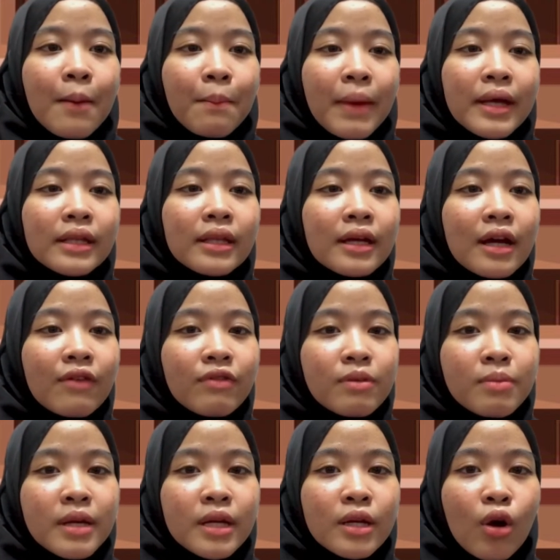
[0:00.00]
by the
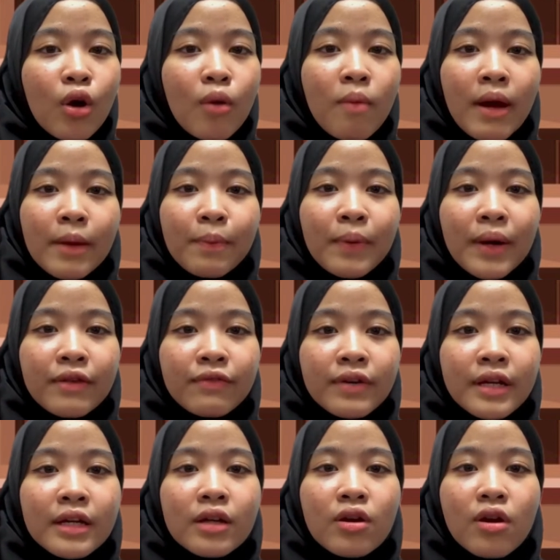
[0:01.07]
government or by
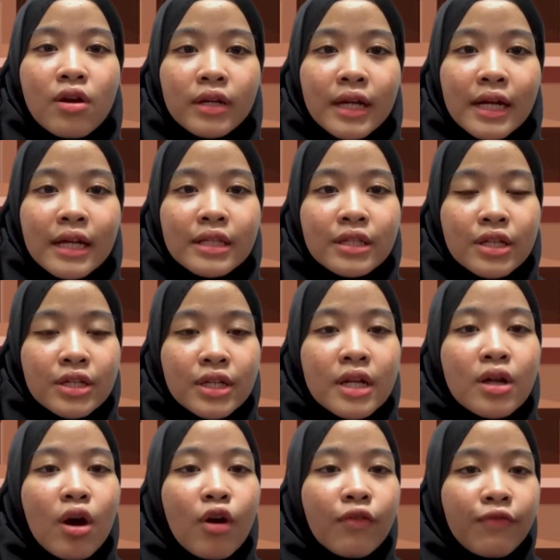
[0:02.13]
private
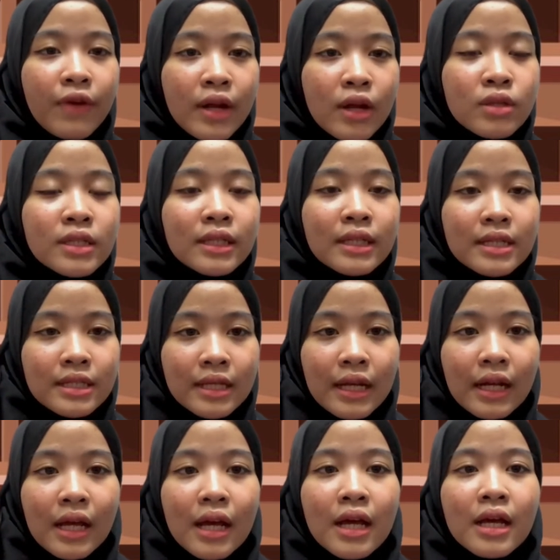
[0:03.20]
organization or fellow citizen.